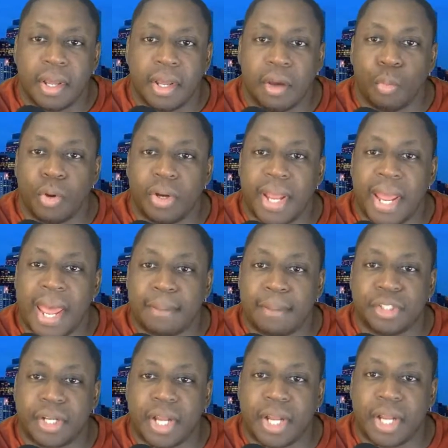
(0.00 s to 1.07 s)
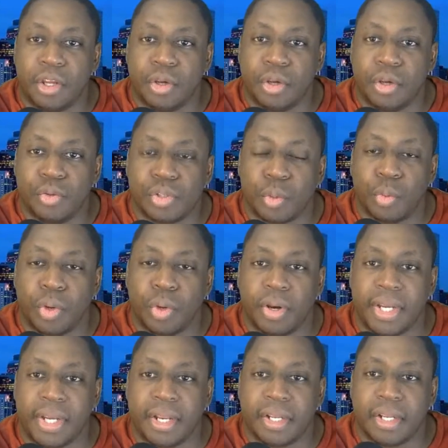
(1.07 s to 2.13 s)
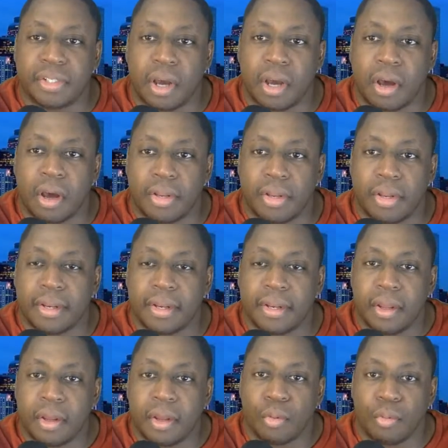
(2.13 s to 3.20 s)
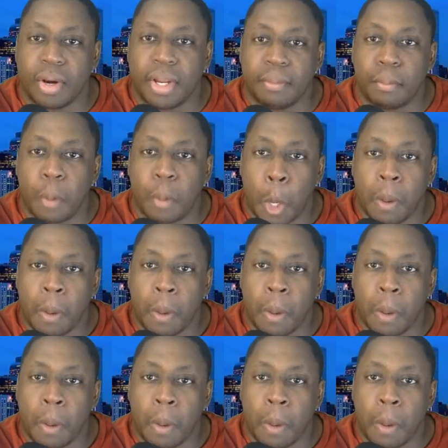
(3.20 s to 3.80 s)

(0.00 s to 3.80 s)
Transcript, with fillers: What apps should I use? We're going to get into all of that, right?